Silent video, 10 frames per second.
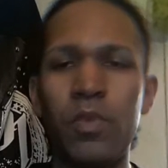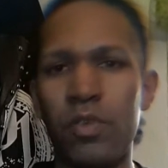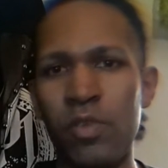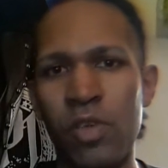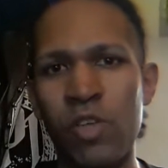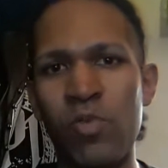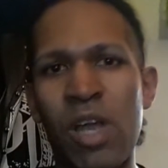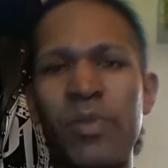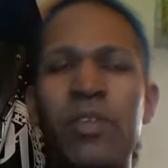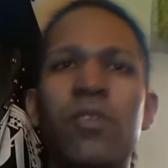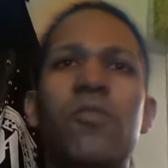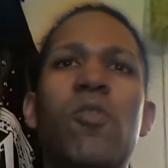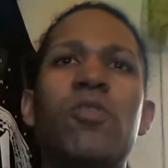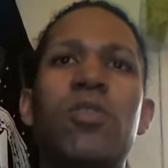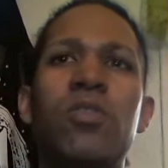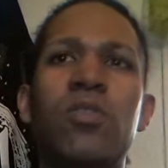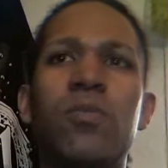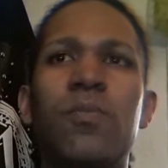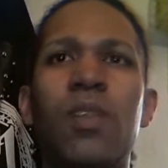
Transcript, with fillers: So here's what happened here, folks.